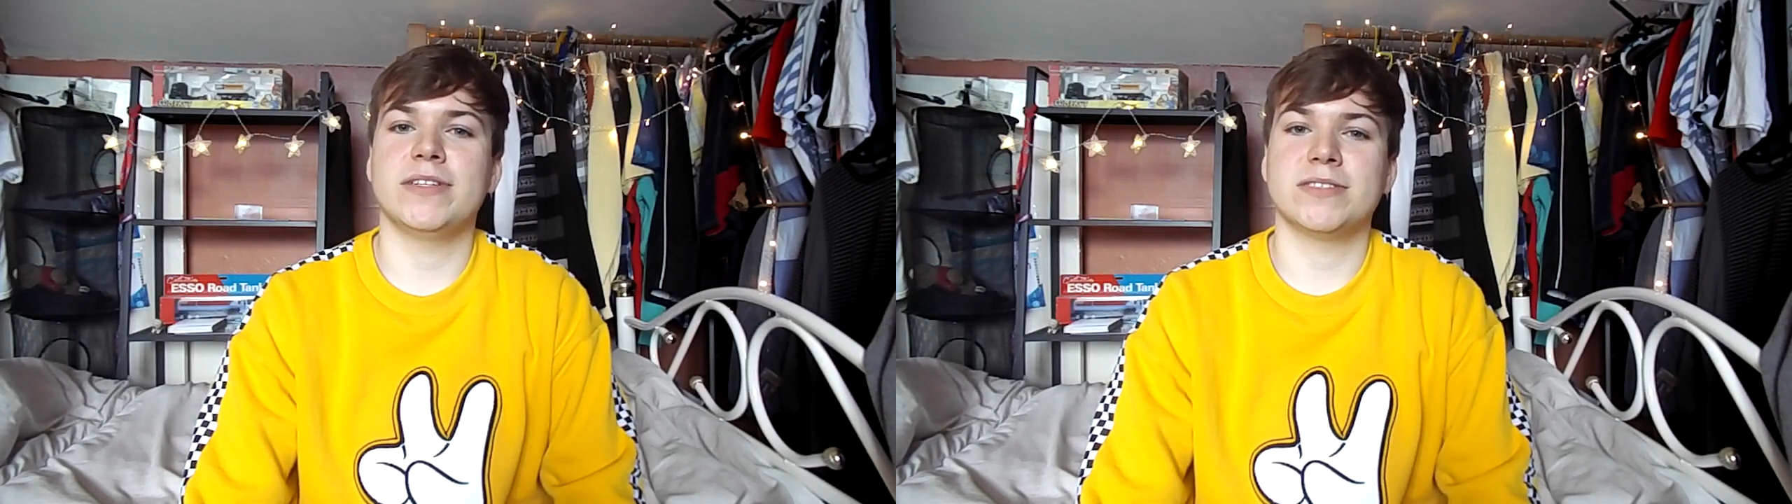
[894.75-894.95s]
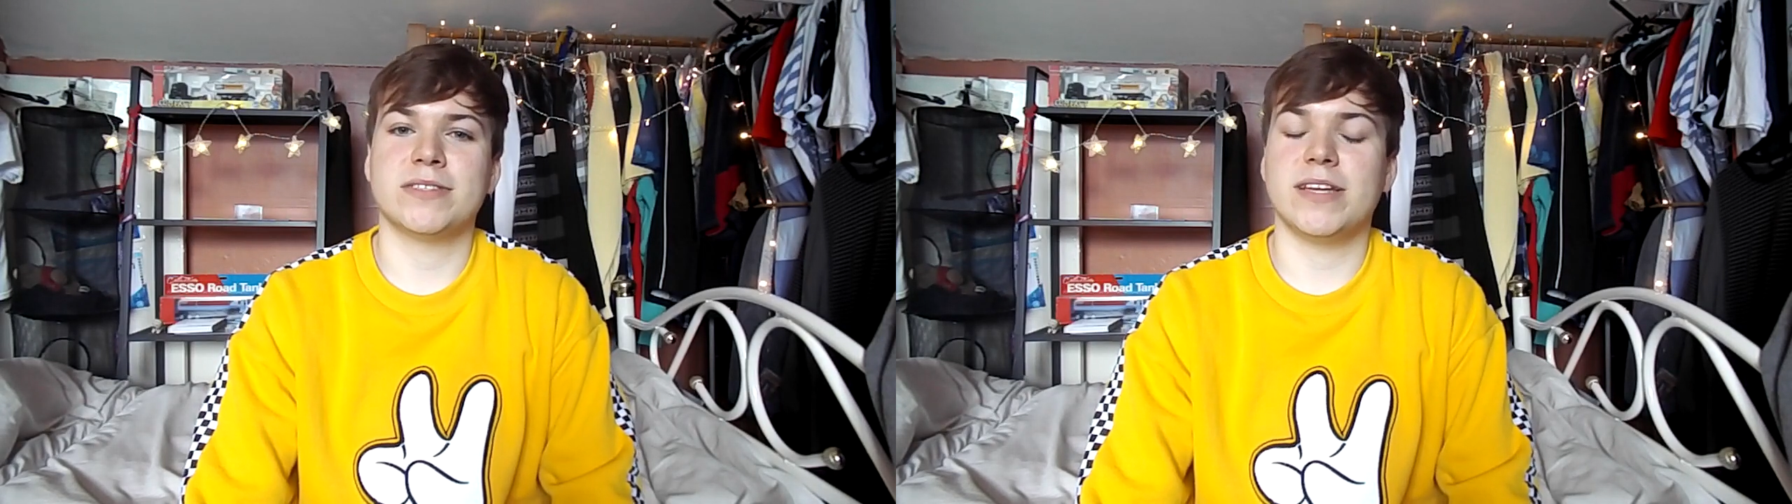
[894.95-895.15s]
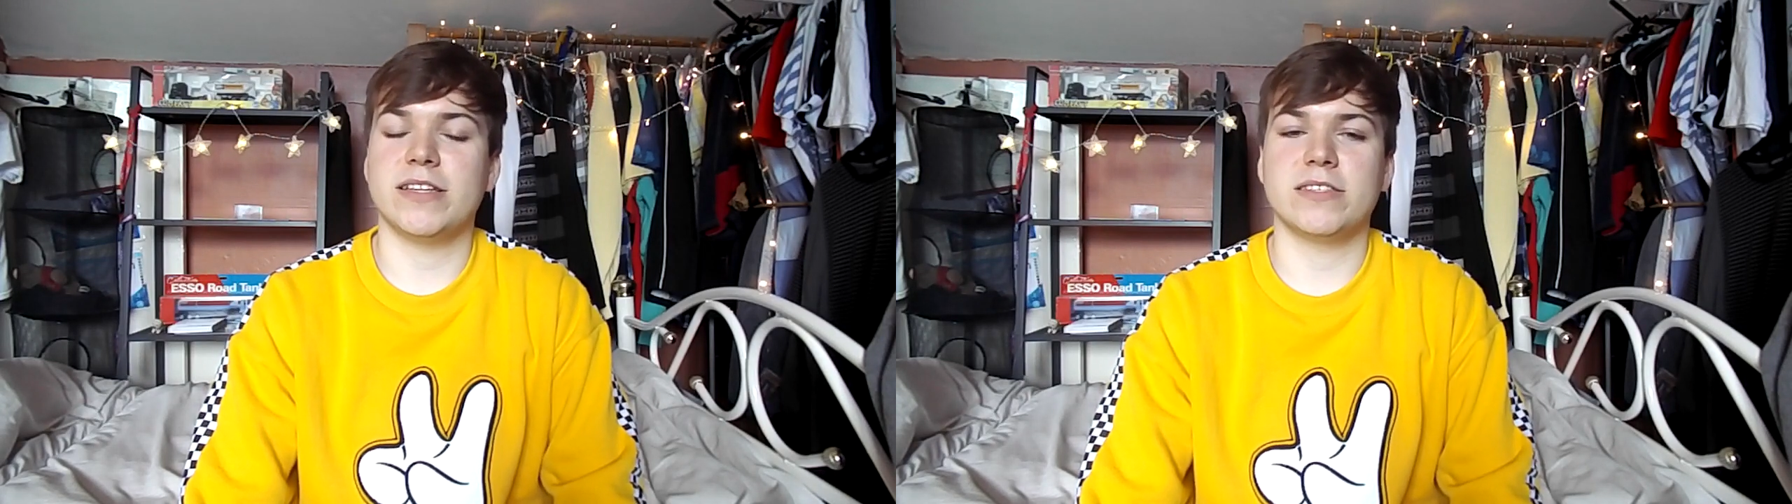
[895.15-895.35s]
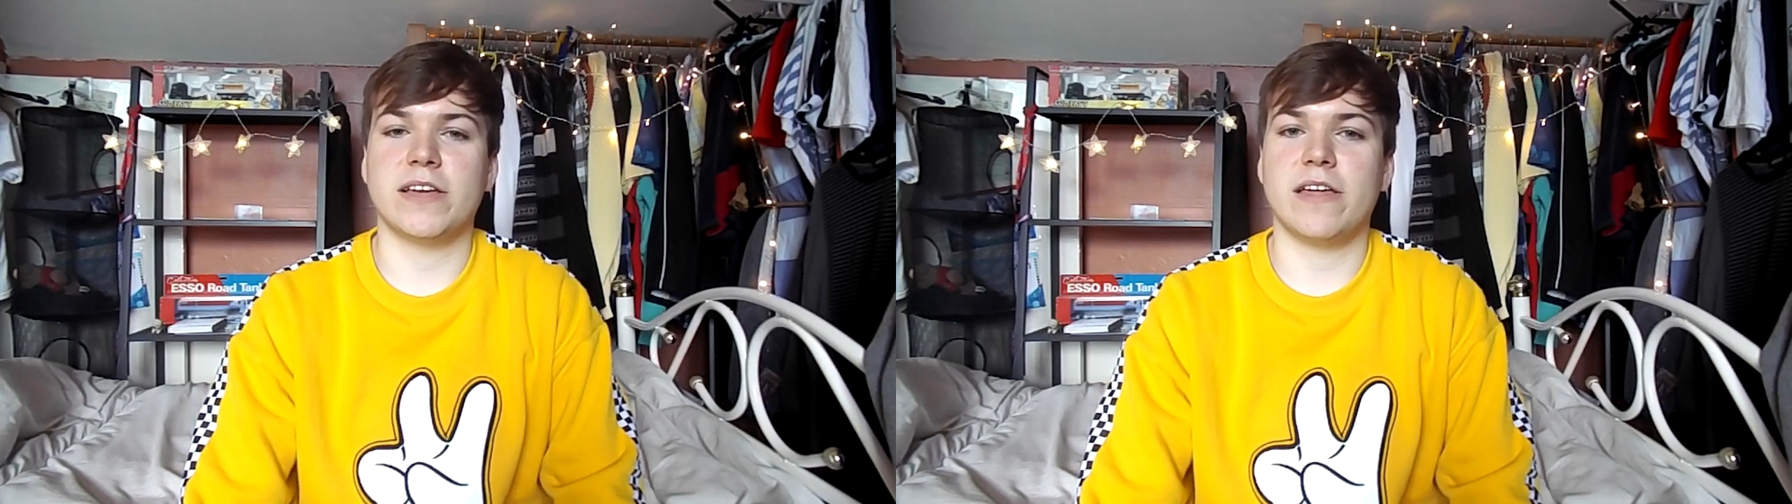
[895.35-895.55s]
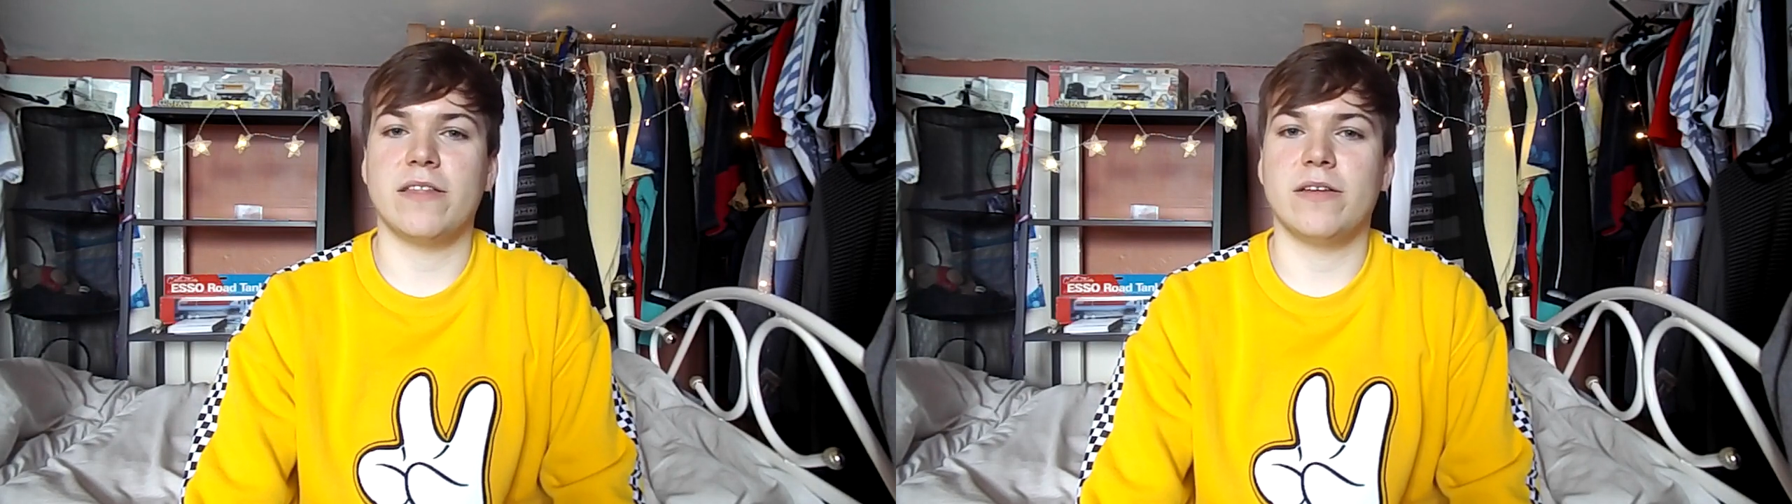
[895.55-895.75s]
stick
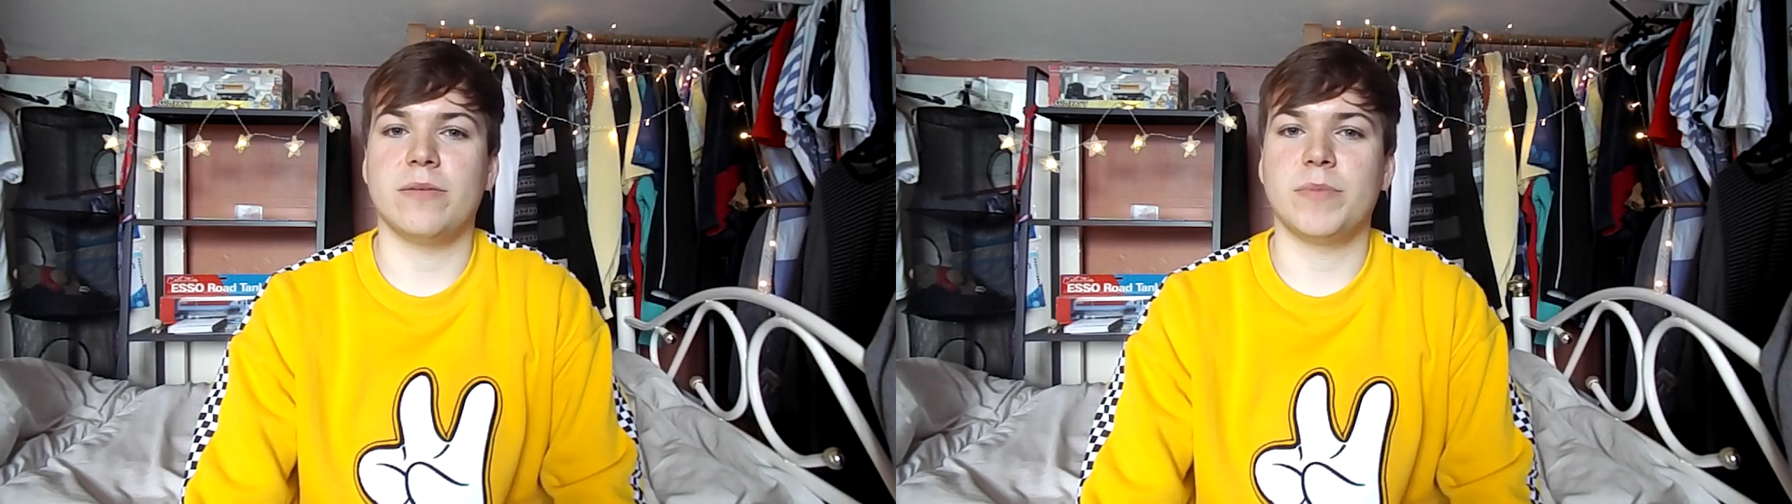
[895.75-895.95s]
together,